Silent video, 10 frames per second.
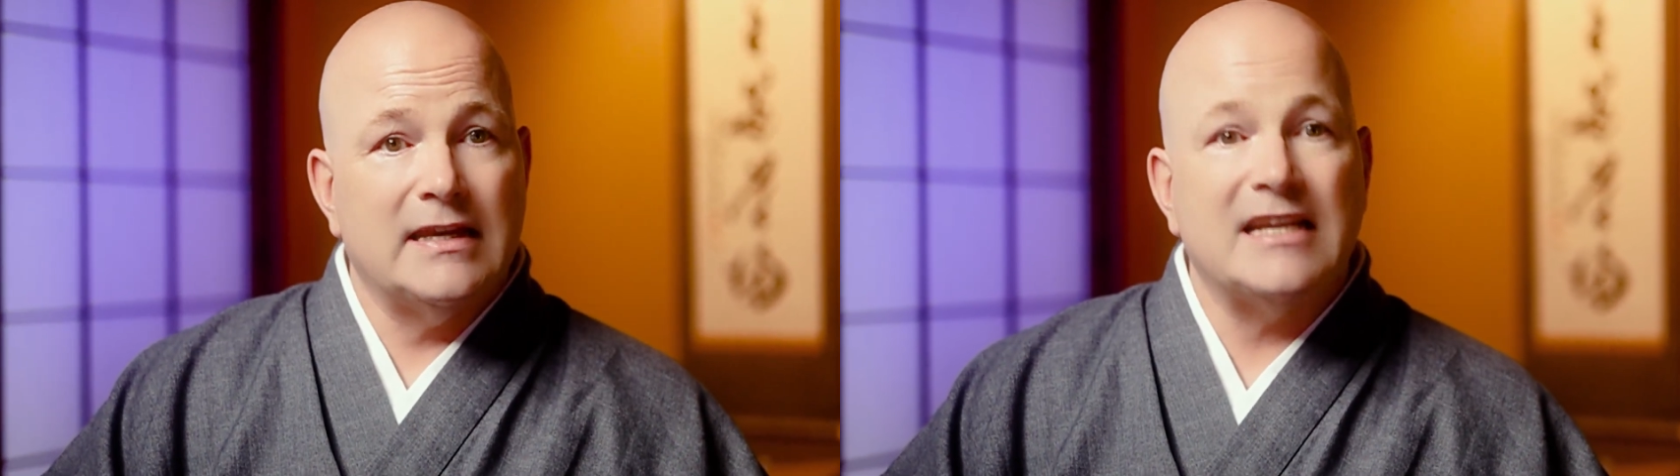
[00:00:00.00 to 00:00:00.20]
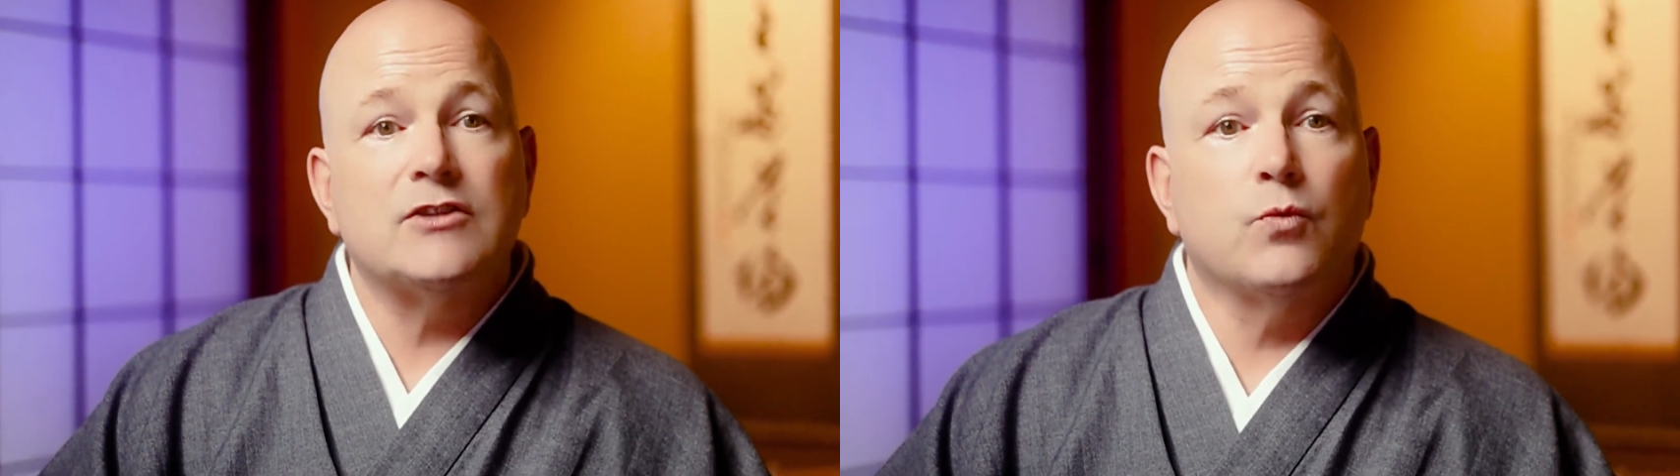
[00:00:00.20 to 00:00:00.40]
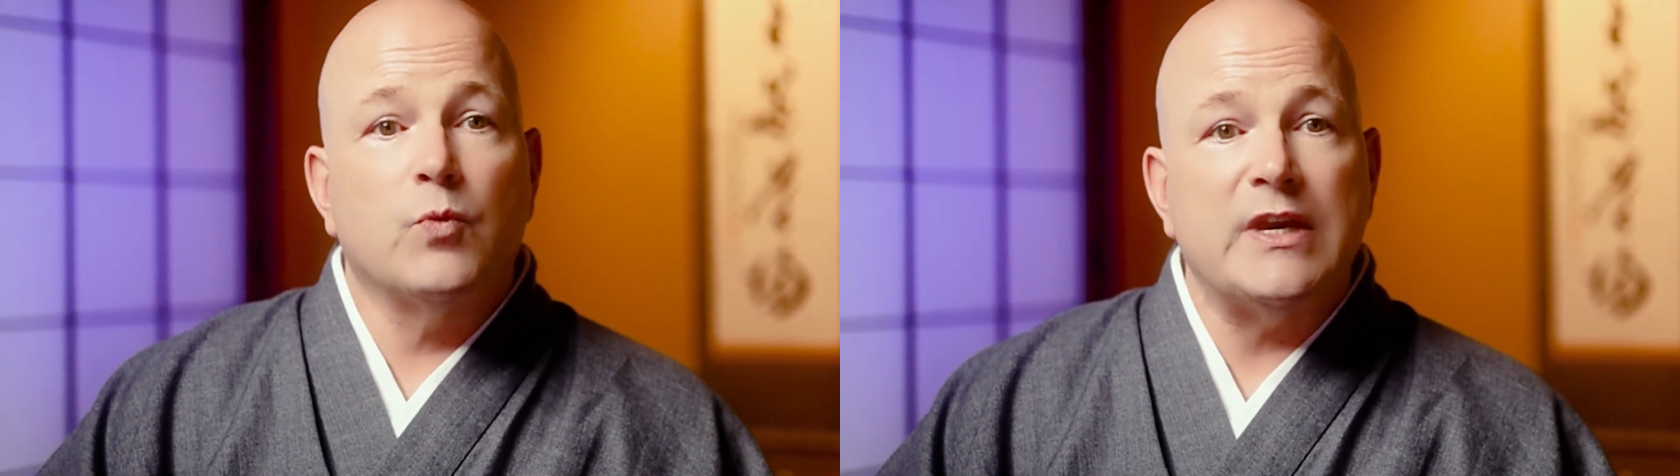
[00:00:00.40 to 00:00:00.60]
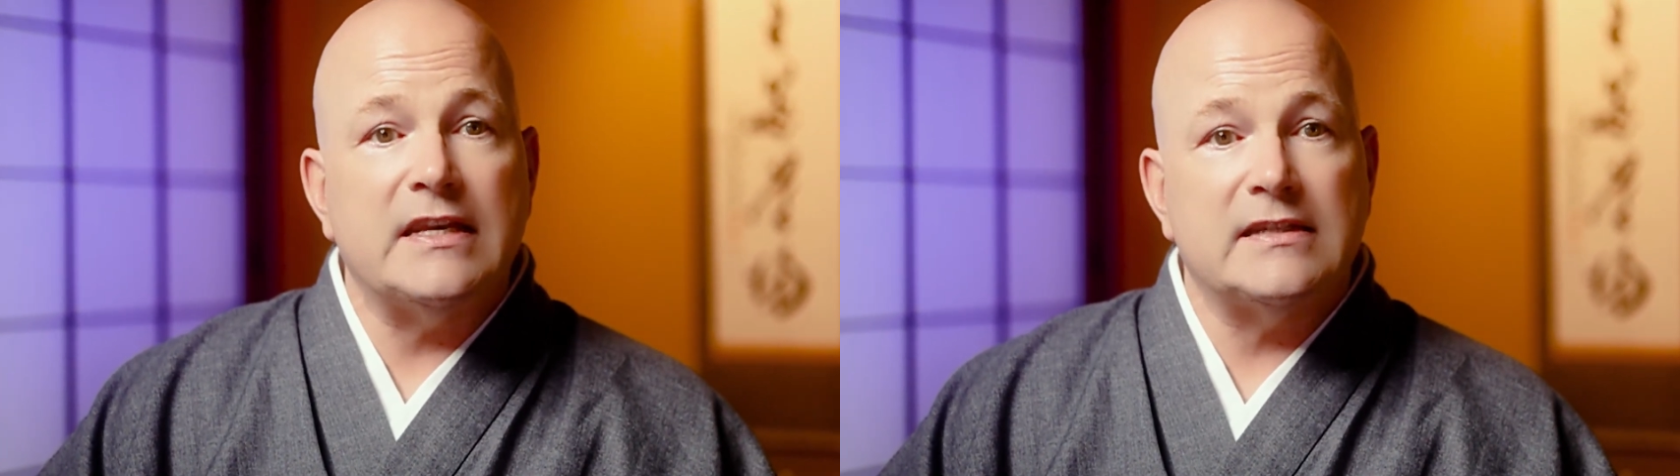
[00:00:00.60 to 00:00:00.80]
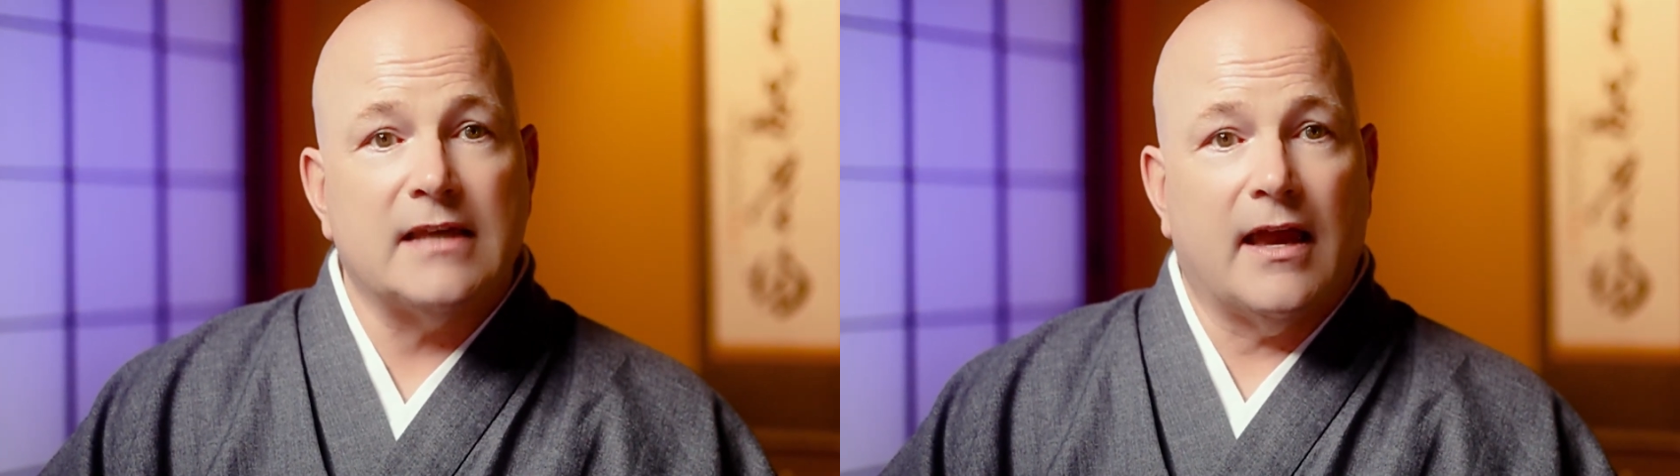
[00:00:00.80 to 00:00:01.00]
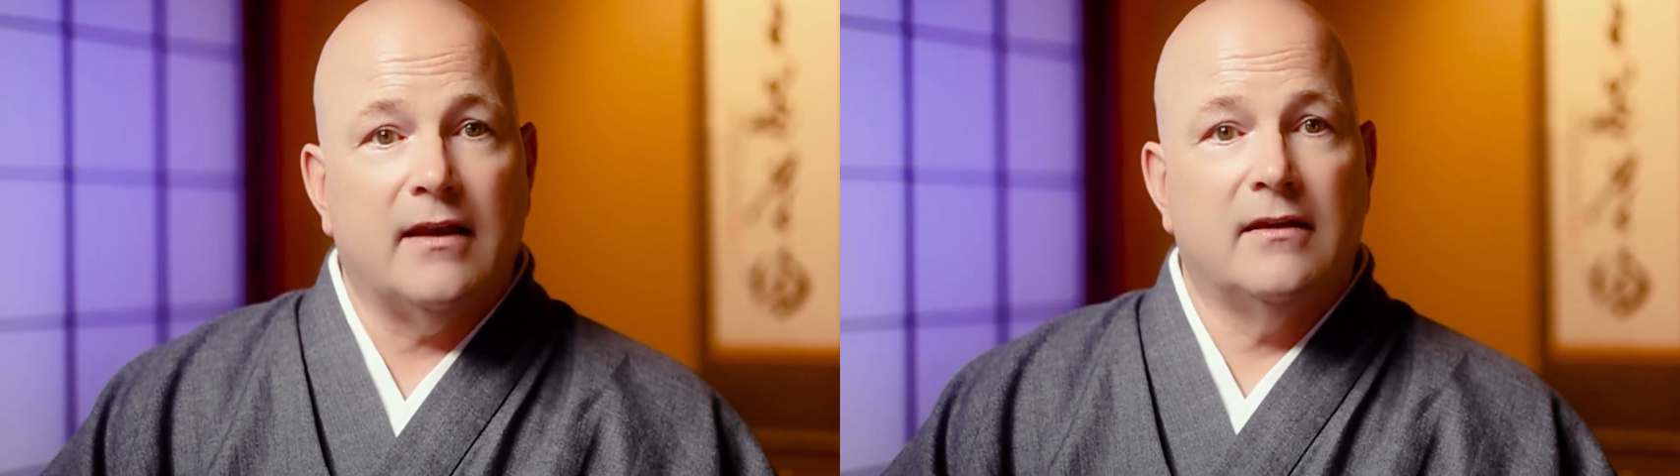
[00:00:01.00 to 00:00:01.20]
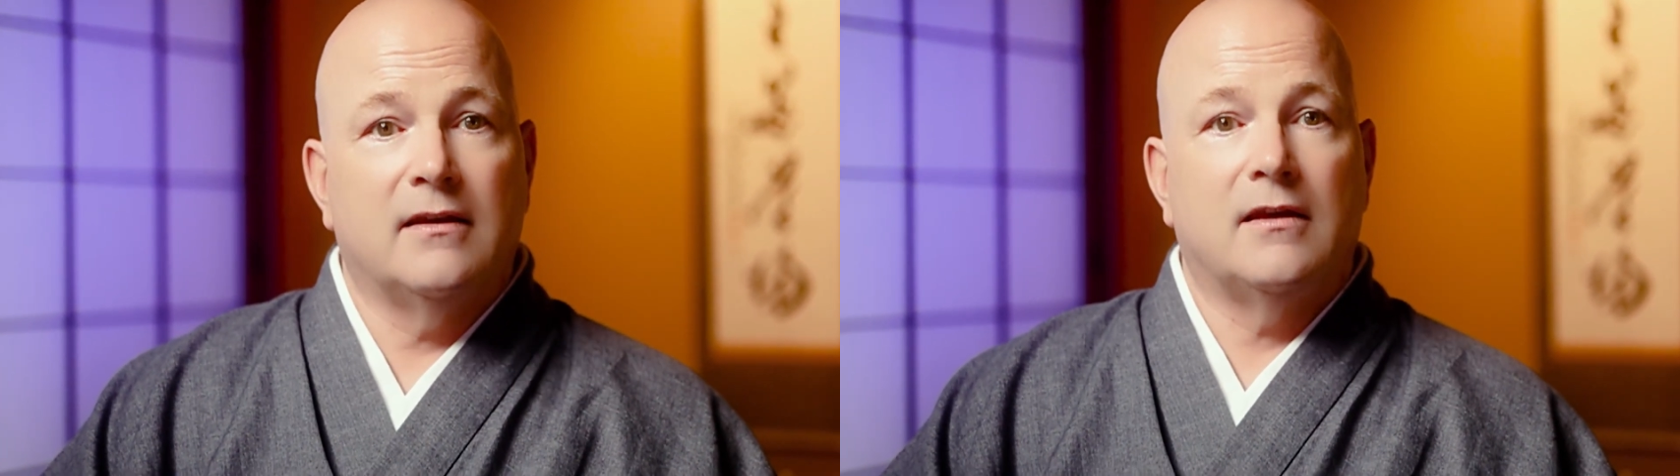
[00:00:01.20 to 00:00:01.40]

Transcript: it's redesign.